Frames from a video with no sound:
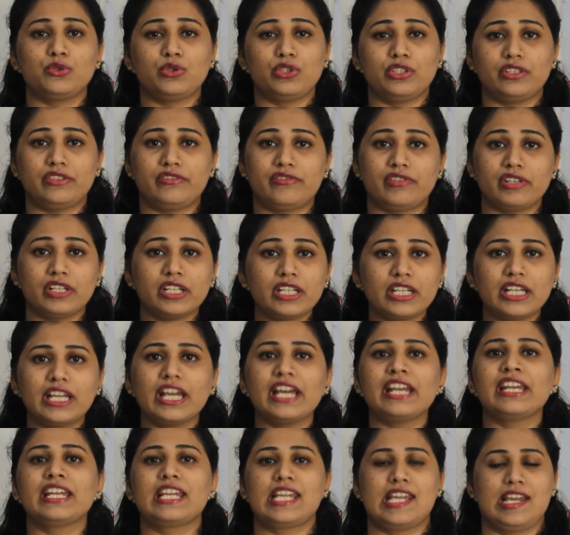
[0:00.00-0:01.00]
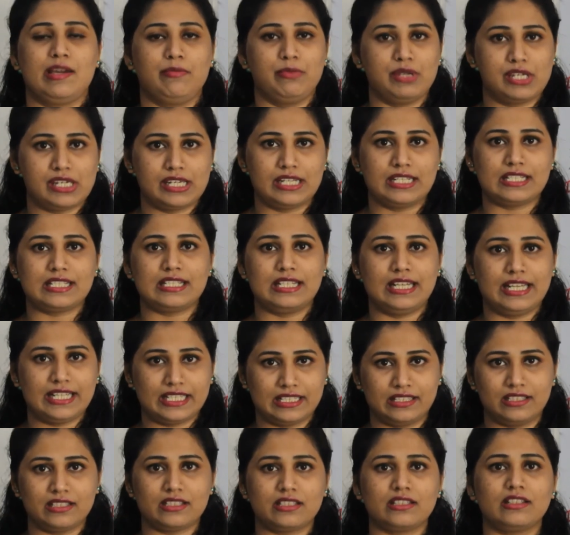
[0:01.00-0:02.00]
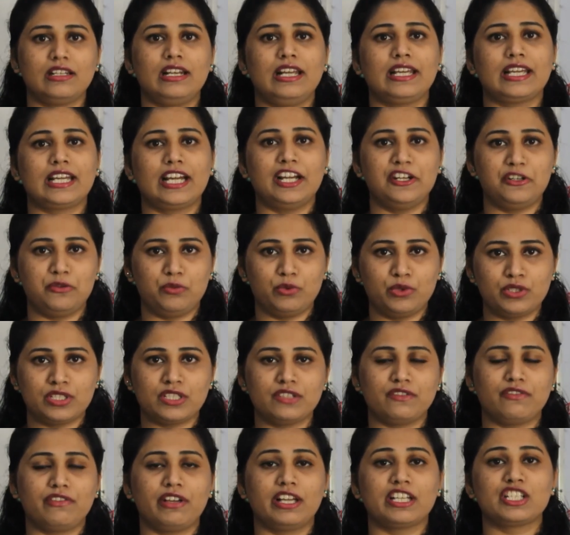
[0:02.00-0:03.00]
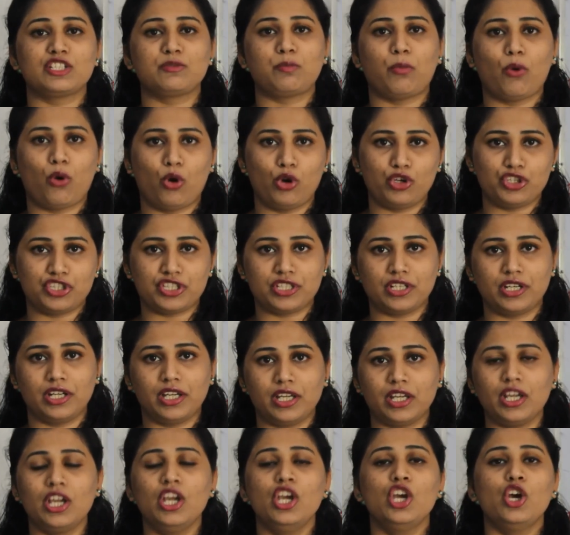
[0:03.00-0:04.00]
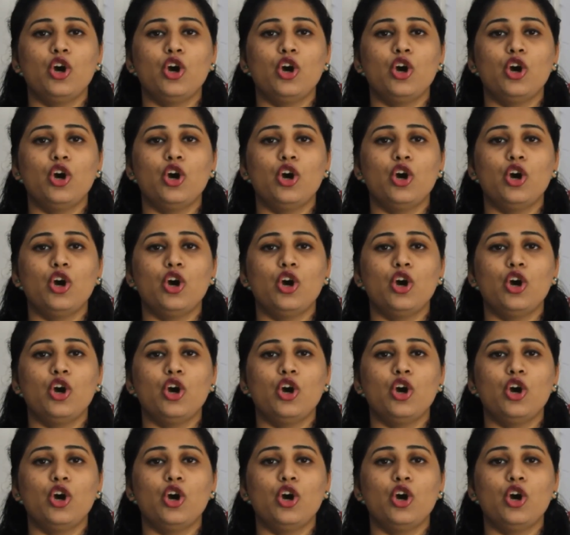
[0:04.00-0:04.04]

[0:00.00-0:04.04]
to the drug and chemicals like this, like adverse effects, poisoning,